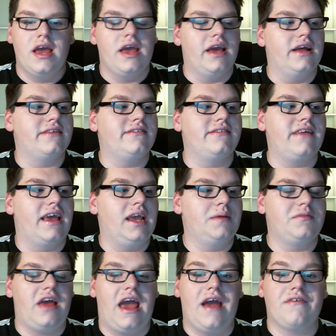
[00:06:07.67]
It's
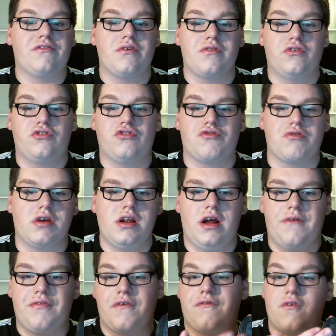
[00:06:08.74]
named after the street
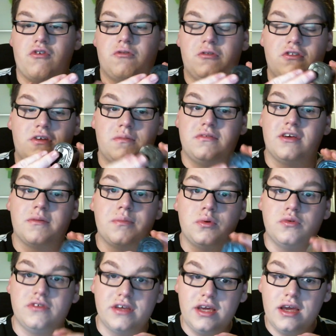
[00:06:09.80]
of the first Diptyque
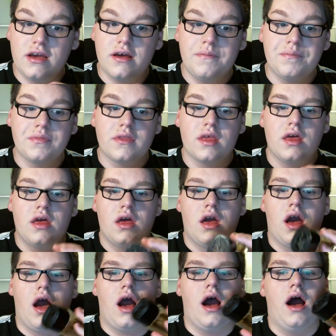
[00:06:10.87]
boutique.
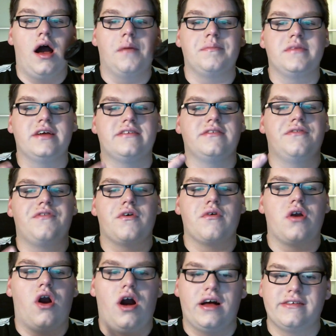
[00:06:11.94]
It's a very
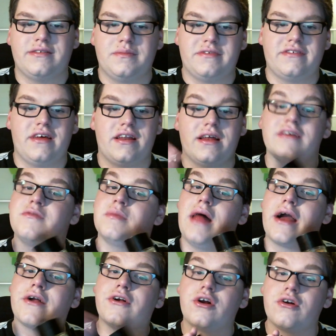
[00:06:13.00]
awesome scent. It has
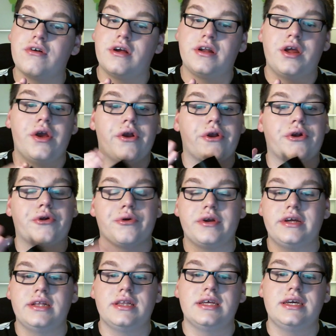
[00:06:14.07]
black currant,
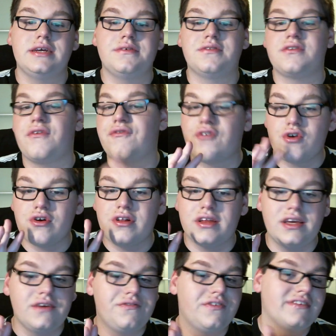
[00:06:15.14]
green leaves, fir
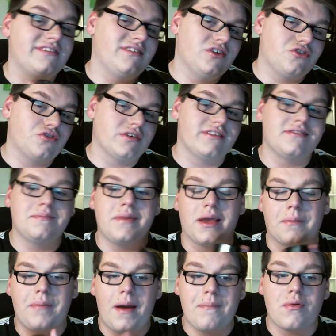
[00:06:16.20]
leaf, citrus,
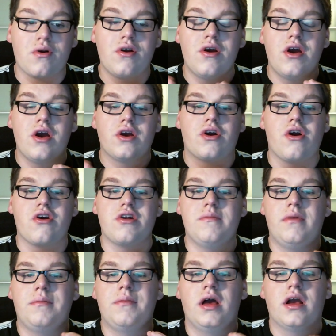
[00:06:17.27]
pink pepper,
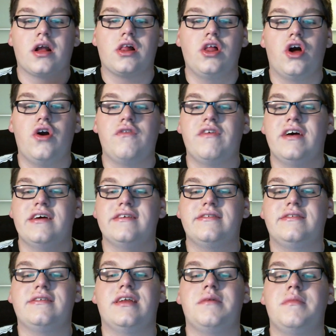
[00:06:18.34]
cardamom, clove,
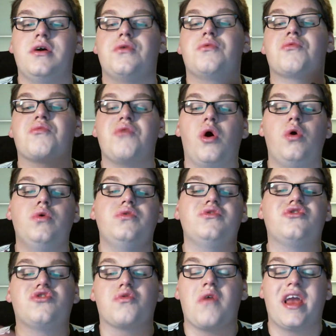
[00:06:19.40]
cinnamon, rose,
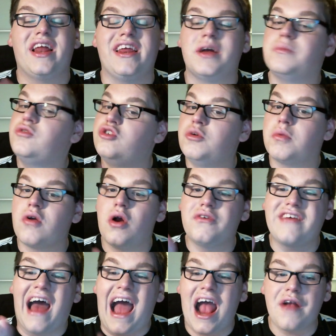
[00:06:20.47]
geranium, tuberose,
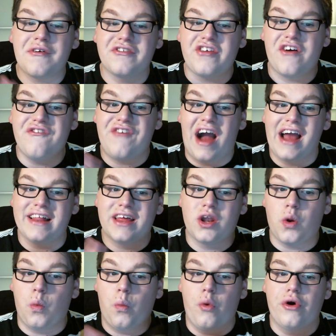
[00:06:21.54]
iris, violet,
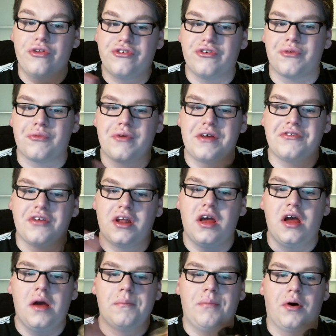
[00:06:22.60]
woods, resin,
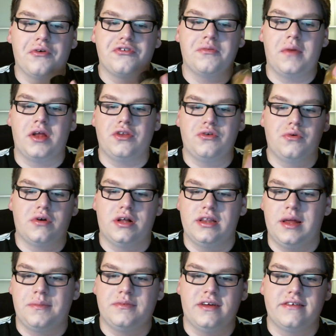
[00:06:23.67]
balsam, and
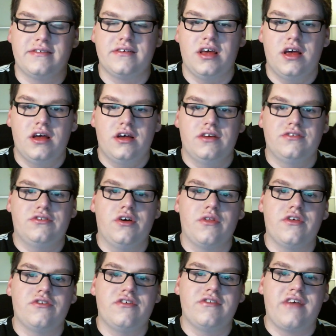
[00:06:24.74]
eucalyptus. So
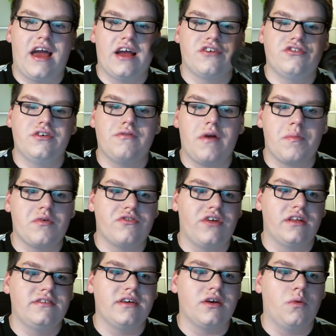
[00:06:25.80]
this is actually
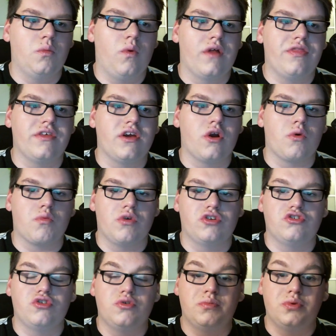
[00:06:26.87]
representing what the
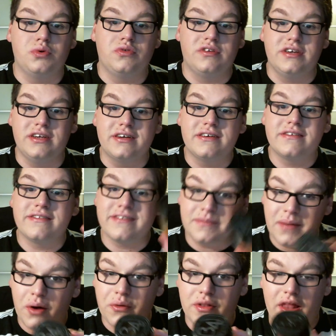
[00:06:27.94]
original boutique
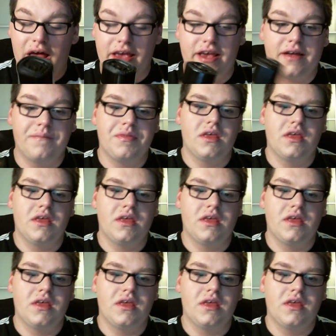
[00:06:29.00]
smelled like.